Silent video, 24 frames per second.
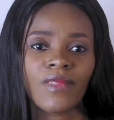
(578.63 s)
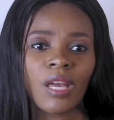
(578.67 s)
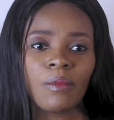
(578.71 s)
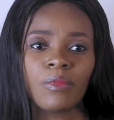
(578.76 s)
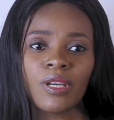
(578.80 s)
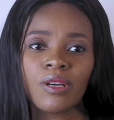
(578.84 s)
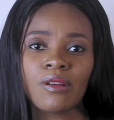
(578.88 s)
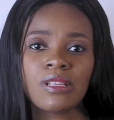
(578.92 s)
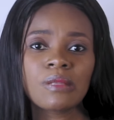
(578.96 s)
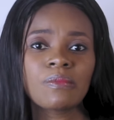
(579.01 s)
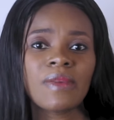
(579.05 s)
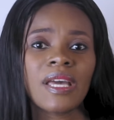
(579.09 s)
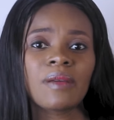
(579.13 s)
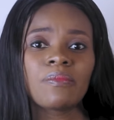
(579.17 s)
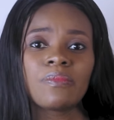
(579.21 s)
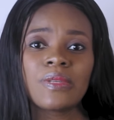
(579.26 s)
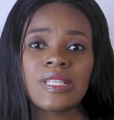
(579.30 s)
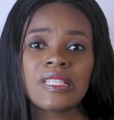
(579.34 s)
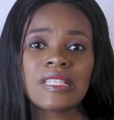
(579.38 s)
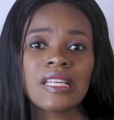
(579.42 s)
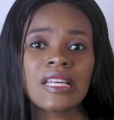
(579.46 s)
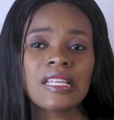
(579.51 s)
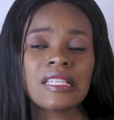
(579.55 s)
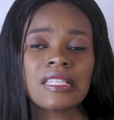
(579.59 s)
because my
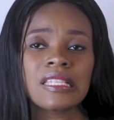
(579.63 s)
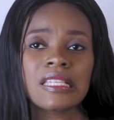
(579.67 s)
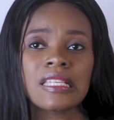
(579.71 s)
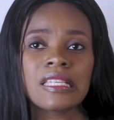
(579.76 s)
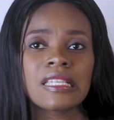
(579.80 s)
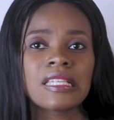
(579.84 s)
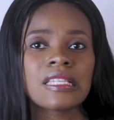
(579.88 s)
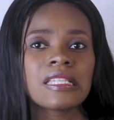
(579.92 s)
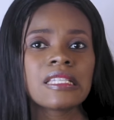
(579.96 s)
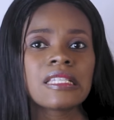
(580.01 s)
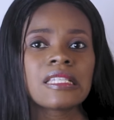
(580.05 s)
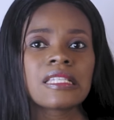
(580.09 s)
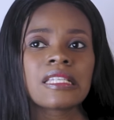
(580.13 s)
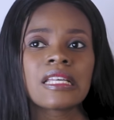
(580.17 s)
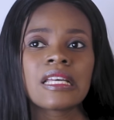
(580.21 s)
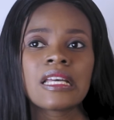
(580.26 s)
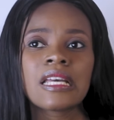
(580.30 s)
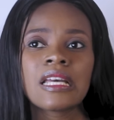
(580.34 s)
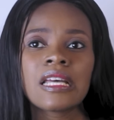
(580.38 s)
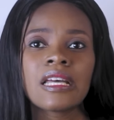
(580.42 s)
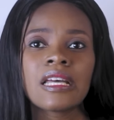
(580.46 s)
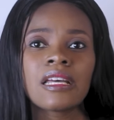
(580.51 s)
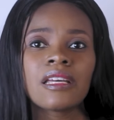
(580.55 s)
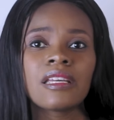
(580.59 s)
business is,
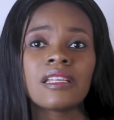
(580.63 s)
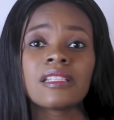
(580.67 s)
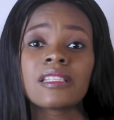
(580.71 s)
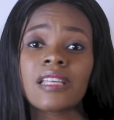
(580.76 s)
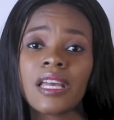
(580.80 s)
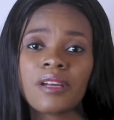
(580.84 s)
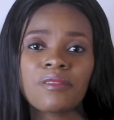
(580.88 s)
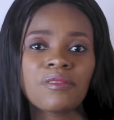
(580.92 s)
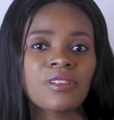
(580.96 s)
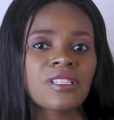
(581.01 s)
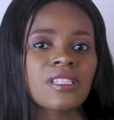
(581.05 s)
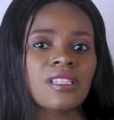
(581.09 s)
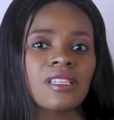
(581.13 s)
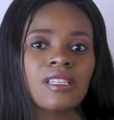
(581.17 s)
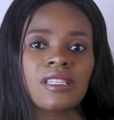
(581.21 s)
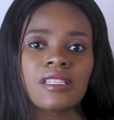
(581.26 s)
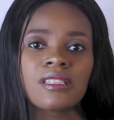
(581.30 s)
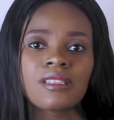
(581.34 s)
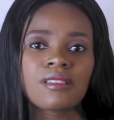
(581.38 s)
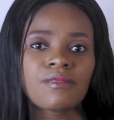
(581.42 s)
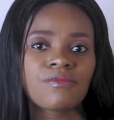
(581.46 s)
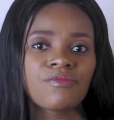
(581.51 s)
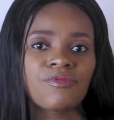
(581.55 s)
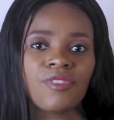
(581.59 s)
integrity
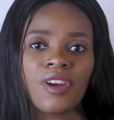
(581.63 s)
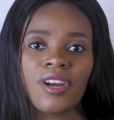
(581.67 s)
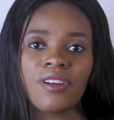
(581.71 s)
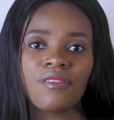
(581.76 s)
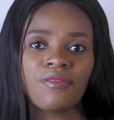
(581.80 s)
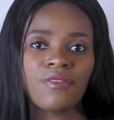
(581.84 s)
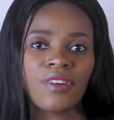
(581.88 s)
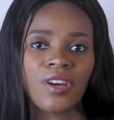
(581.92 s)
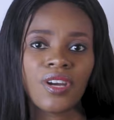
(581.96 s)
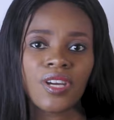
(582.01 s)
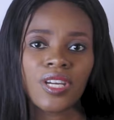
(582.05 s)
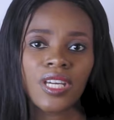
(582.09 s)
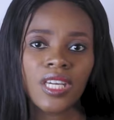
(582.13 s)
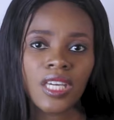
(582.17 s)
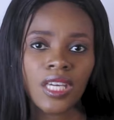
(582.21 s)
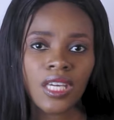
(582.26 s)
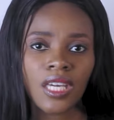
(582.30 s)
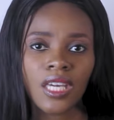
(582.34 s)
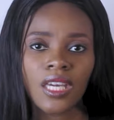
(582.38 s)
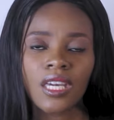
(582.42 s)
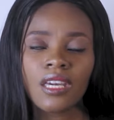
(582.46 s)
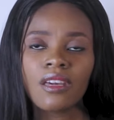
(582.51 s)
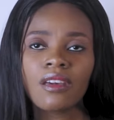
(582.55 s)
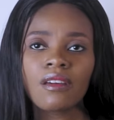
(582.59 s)
is very, very
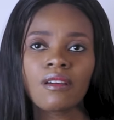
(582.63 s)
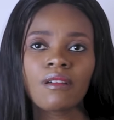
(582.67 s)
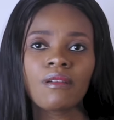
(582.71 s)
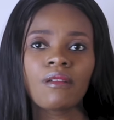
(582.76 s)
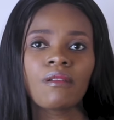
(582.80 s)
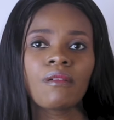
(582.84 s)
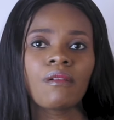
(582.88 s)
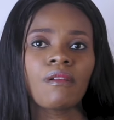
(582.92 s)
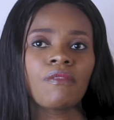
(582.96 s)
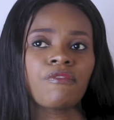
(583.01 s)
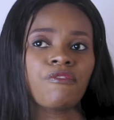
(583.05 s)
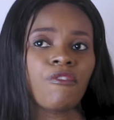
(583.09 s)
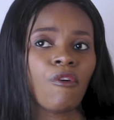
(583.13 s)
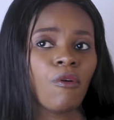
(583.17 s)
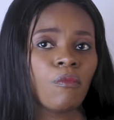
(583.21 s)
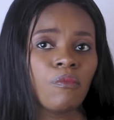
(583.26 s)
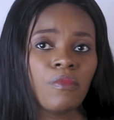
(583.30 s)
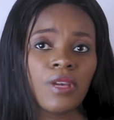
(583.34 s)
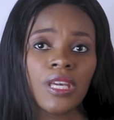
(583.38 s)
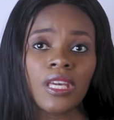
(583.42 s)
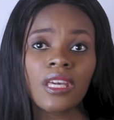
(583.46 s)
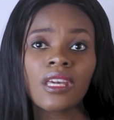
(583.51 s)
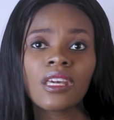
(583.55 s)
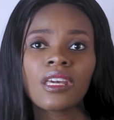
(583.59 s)
key for
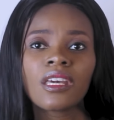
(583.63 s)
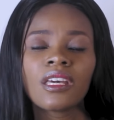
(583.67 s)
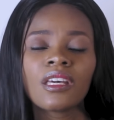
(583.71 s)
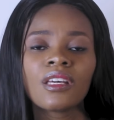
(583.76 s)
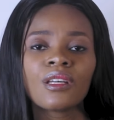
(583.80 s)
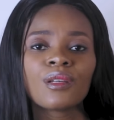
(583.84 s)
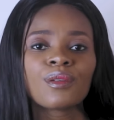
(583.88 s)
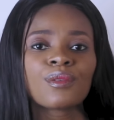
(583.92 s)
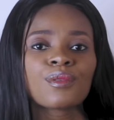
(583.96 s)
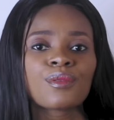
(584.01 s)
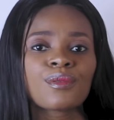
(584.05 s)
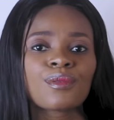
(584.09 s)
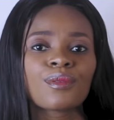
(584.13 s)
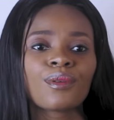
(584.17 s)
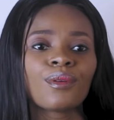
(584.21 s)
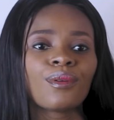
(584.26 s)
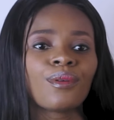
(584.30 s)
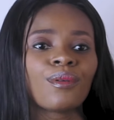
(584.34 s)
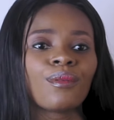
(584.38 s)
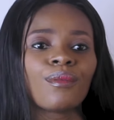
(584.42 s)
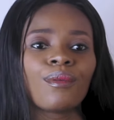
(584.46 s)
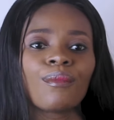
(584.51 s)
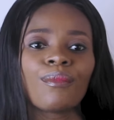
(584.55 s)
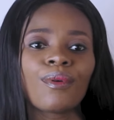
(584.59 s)
me.
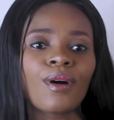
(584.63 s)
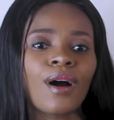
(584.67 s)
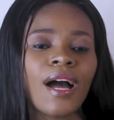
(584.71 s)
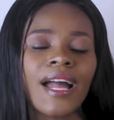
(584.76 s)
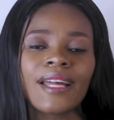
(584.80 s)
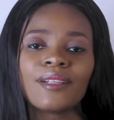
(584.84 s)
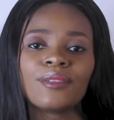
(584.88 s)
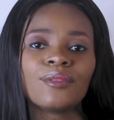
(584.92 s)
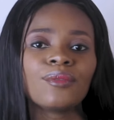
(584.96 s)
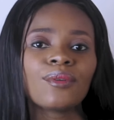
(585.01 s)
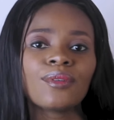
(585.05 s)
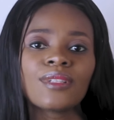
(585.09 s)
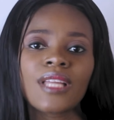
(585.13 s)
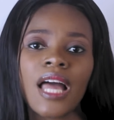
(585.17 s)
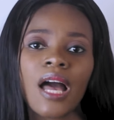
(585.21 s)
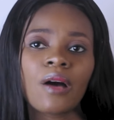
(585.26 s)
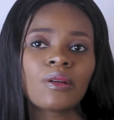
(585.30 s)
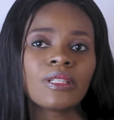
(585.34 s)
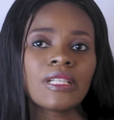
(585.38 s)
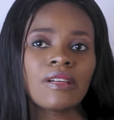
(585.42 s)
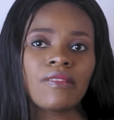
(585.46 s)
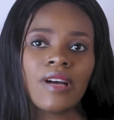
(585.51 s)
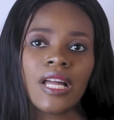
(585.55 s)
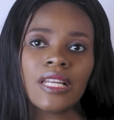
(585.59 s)
So, but
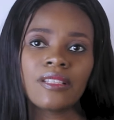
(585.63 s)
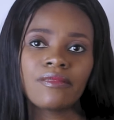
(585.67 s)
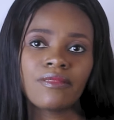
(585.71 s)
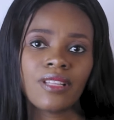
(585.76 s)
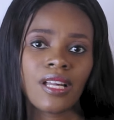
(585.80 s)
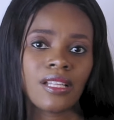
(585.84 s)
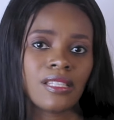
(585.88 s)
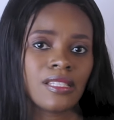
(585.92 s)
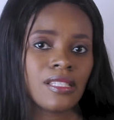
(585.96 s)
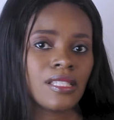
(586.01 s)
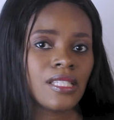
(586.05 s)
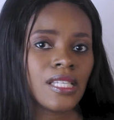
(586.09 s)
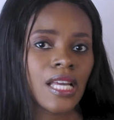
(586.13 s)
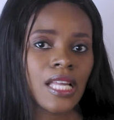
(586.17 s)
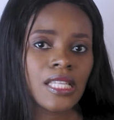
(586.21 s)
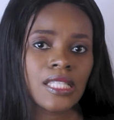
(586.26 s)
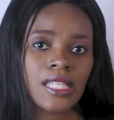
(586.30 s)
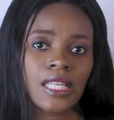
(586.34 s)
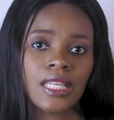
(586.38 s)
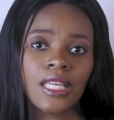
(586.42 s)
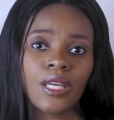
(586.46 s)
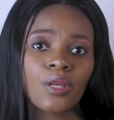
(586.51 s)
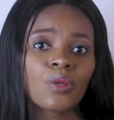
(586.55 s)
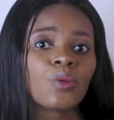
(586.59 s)
I'll never leave that to
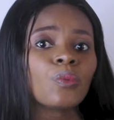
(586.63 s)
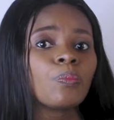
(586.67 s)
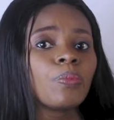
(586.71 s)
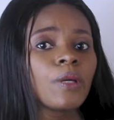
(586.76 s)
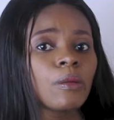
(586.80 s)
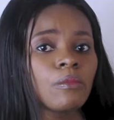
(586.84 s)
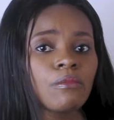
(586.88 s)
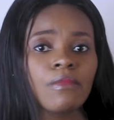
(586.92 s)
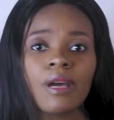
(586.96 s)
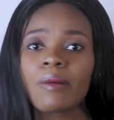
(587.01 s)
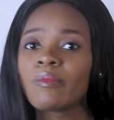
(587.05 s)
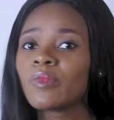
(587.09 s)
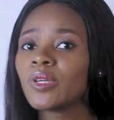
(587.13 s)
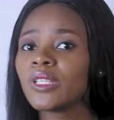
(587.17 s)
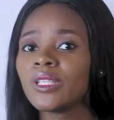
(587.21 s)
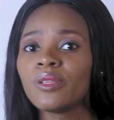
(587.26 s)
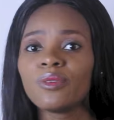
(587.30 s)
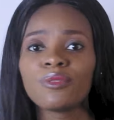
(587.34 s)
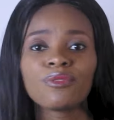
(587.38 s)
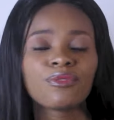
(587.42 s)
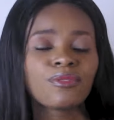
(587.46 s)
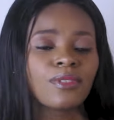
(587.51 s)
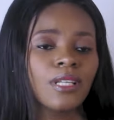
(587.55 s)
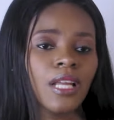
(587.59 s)
chance again. You pay me my money
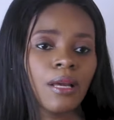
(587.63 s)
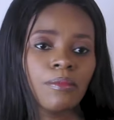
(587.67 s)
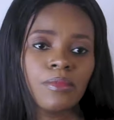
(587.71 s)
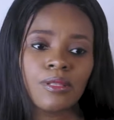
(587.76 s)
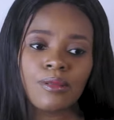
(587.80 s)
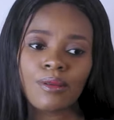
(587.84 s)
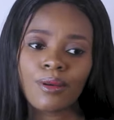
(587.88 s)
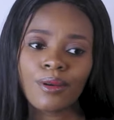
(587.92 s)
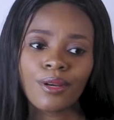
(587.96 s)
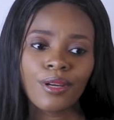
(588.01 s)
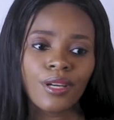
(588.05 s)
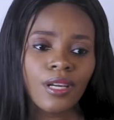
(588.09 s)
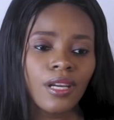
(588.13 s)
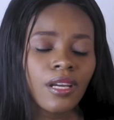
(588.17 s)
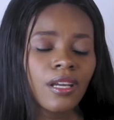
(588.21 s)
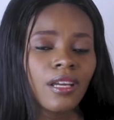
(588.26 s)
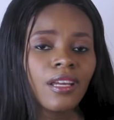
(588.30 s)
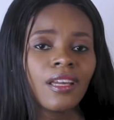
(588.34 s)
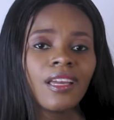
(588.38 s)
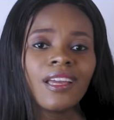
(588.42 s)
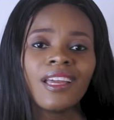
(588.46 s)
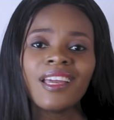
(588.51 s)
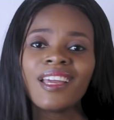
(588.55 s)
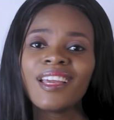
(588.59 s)
in full, I'm
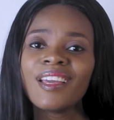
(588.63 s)
sorry.